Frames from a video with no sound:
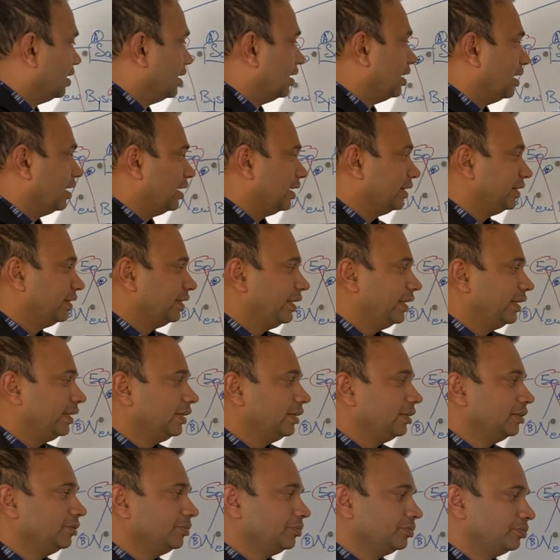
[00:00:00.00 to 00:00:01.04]
And
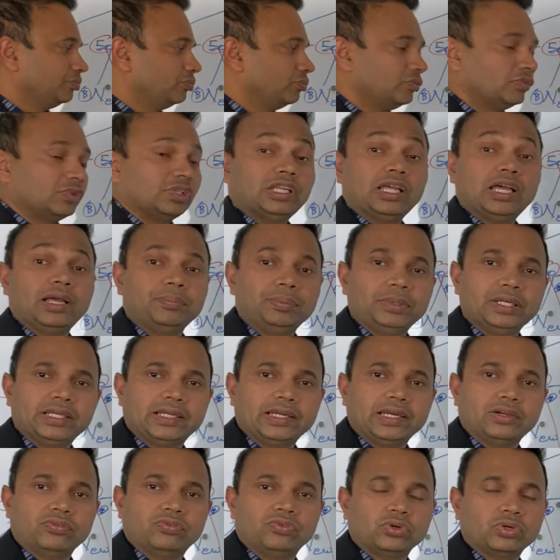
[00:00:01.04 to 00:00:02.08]
then the
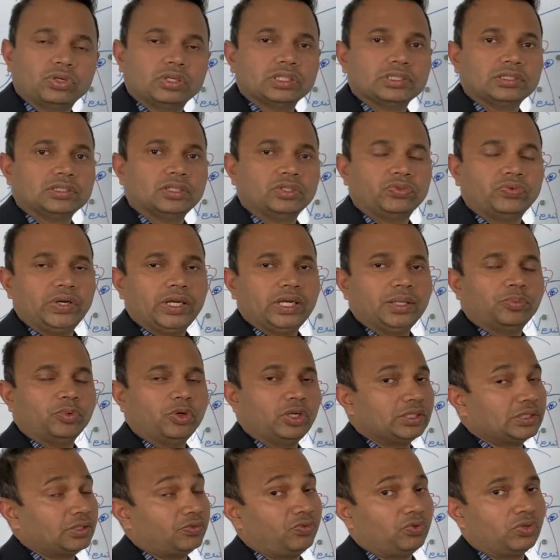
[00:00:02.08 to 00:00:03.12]
applicant focus, the 20
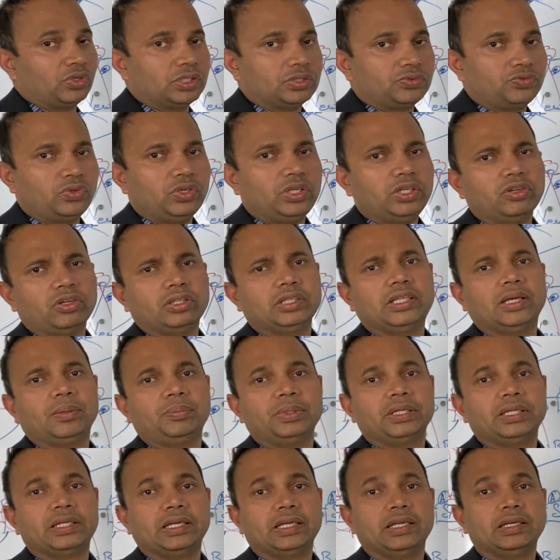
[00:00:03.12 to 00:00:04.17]
points of focus fully on the
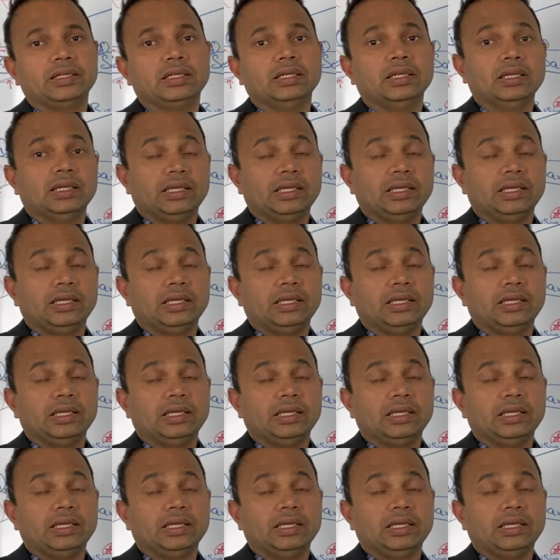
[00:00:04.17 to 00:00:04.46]
applicant.